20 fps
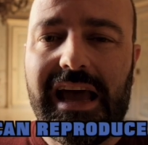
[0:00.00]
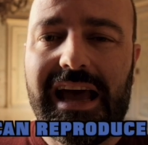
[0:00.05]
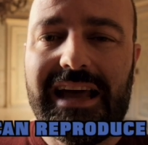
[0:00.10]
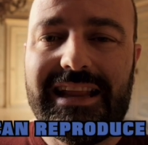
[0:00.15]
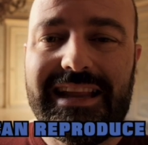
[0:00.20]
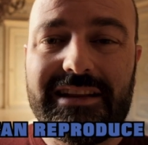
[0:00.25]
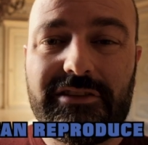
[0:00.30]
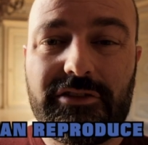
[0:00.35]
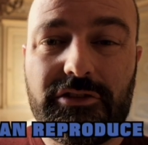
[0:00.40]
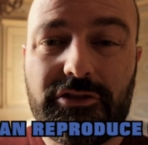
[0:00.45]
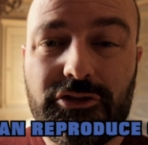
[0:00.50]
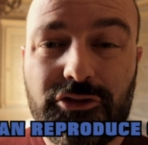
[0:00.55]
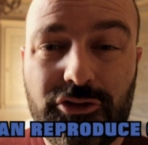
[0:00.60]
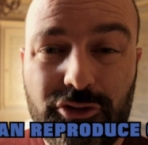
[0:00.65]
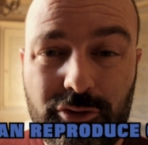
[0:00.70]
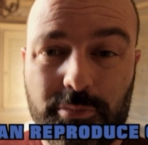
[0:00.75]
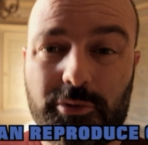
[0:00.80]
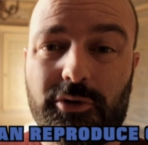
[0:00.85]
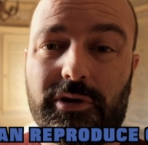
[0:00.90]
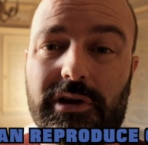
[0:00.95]
And that's
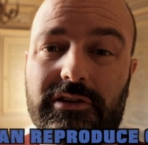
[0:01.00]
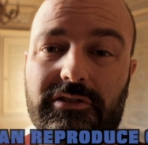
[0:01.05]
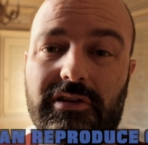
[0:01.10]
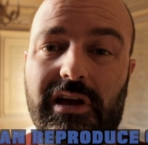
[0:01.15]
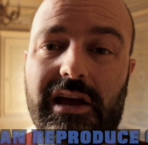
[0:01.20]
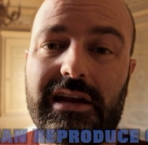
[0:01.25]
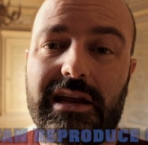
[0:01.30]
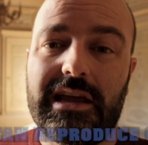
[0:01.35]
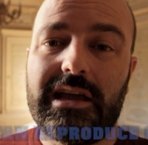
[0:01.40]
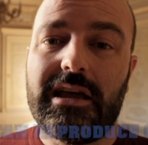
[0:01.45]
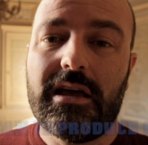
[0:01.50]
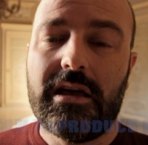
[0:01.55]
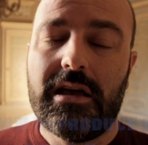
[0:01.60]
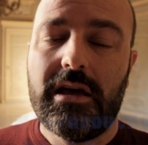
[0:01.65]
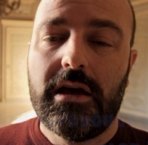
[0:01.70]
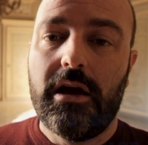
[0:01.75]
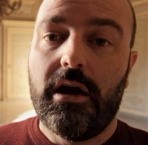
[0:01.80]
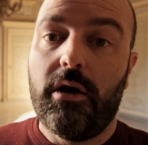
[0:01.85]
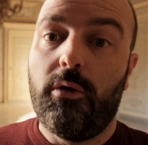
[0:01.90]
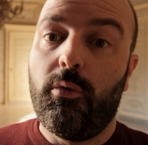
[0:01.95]
super exciting.
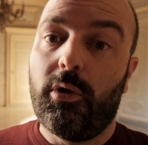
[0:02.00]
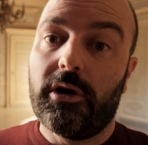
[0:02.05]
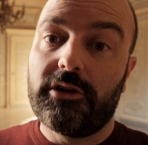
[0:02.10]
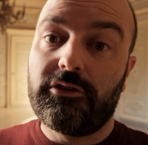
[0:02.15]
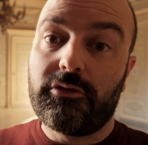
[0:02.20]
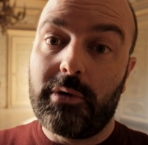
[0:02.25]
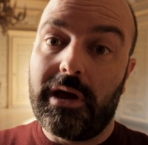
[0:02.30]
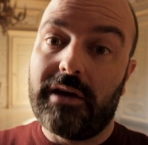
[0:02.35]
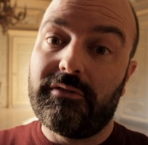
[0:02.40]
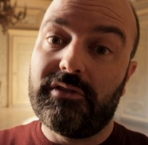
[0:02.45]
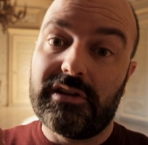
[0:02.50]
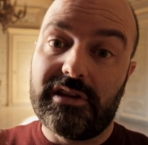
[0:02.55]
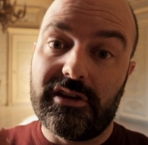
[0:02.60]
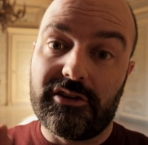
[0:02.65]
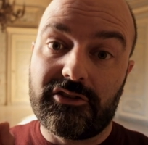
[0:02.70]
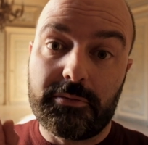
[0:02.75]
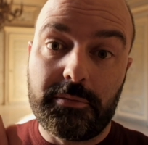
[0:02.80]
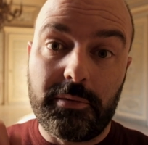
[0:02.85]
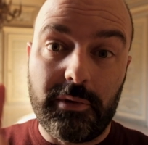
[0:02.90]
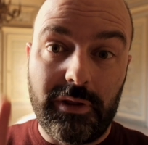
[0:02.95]
Once we have the
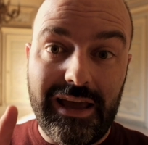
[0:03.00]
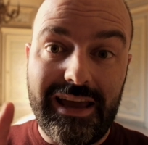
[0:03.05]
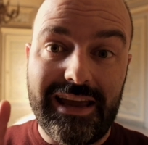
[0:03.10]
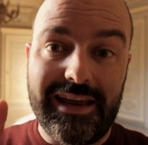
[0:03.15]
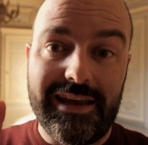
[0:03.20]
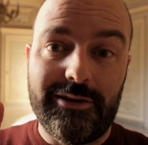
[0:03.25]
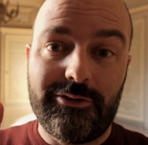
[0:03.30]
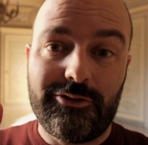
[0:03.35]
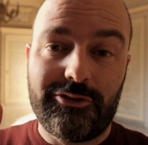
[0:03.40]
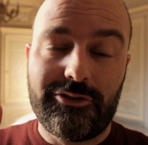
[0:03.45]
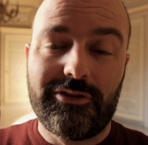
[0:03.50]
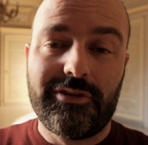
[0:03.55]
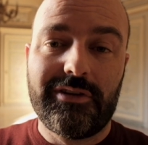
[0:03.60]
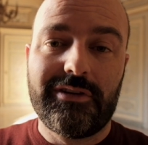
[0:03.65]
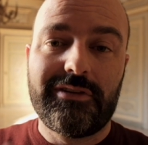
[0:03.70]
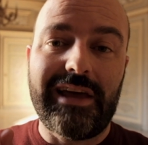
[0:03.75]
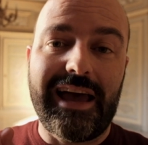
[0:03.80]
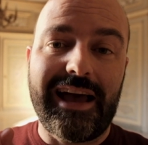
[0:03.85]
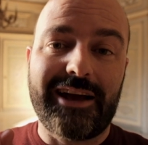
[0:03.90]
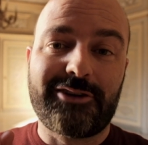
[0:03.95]
displays
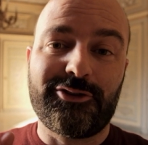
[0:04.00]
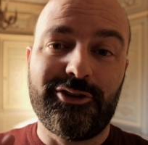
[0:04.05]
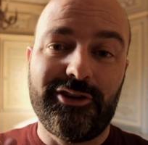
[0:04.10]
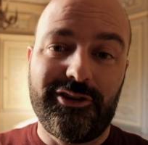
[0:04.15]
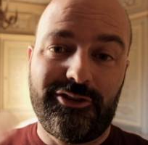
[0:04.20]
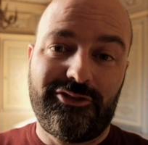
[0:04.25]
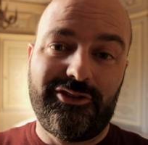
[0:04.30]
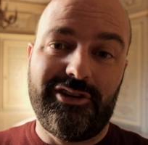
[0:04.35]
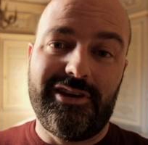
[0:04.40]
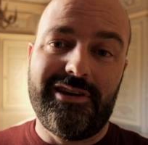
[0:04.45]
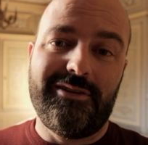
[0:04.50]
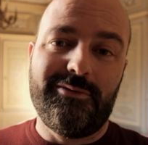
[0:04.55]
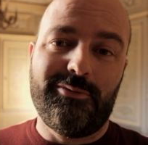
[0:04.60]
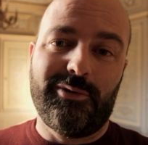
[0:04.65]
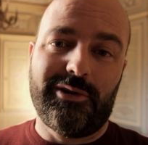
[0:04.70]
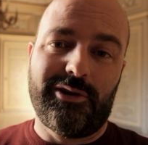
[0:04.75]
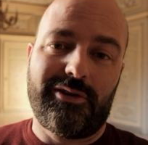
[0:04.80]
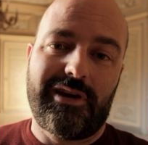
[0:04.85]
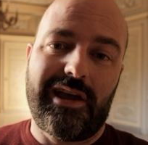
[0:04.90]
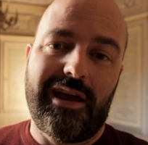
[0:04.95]
to actually see
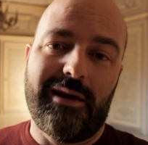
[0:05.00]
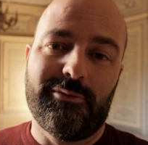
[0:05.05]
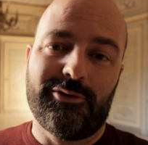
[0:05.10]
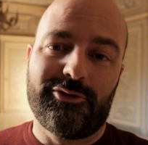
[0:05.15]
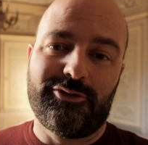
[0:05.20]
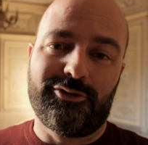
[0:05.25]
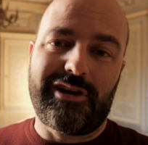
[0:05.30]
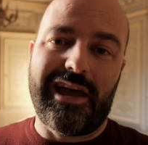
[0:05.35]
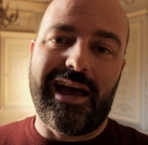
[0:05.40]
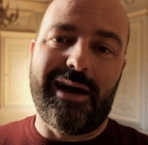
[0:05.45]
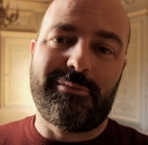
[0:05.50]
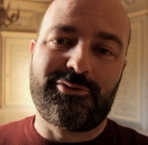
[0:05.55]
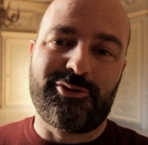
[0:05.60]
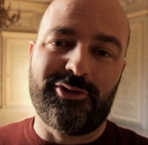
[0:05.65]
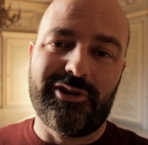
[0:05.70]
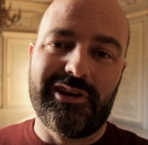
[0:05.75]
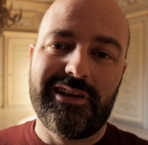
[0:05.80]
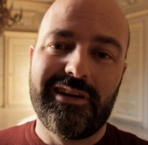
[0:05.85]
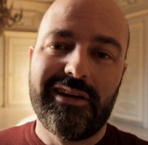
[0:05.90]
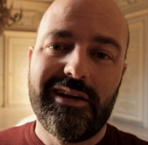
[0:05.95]
what our cameras are
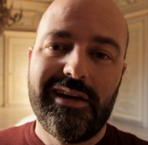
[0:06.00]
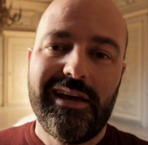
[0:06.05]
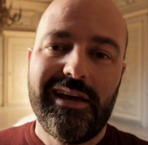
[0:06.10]
capturing